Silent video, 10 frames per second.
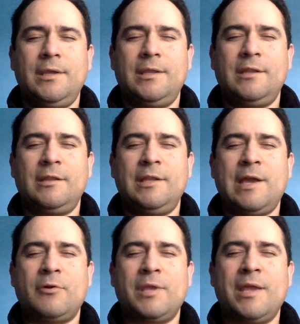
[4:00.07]
And then on the
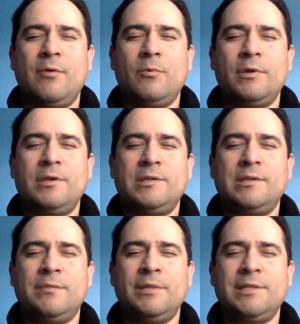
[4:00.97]
out count, we're going to
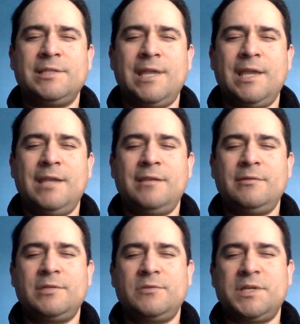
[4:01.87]
double it to 8,
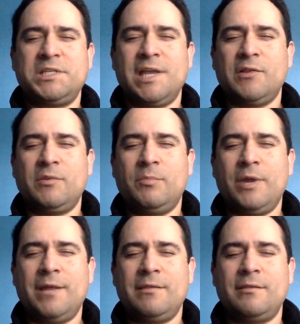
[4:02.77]
stretching out the
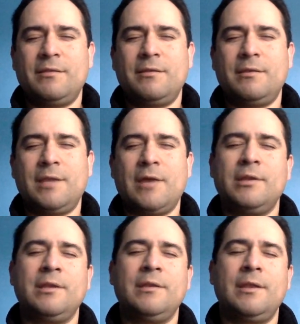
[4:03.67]
breath,
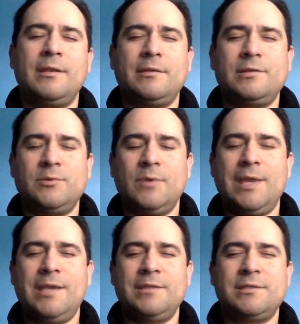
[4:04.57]
counting to
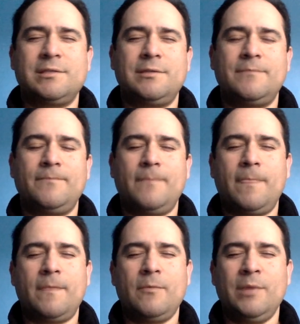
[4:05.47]
8.
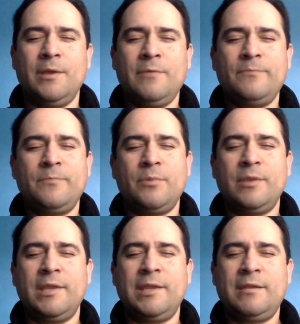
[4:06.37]
Here we go.
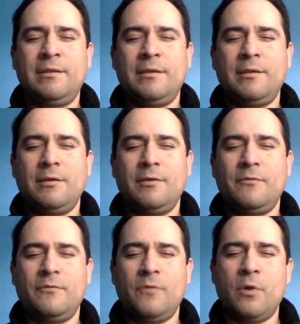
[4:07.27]
Breathing in,
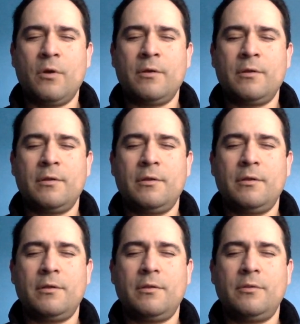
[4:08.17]
4,
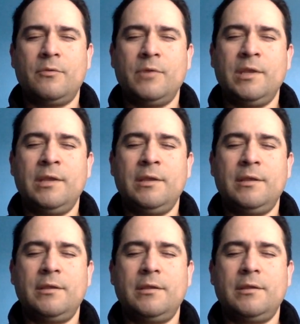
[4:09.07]
3,
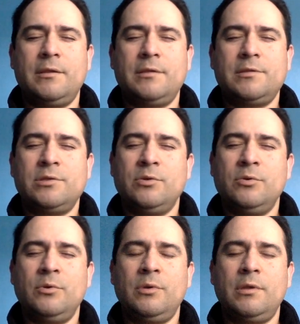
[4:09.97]
2,
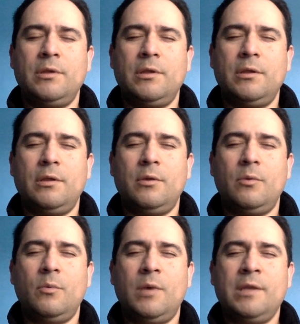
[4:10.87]

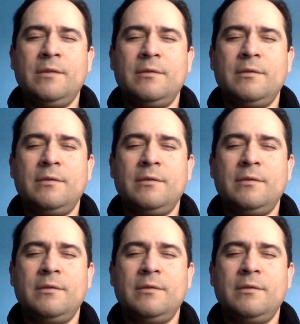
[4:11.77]
1.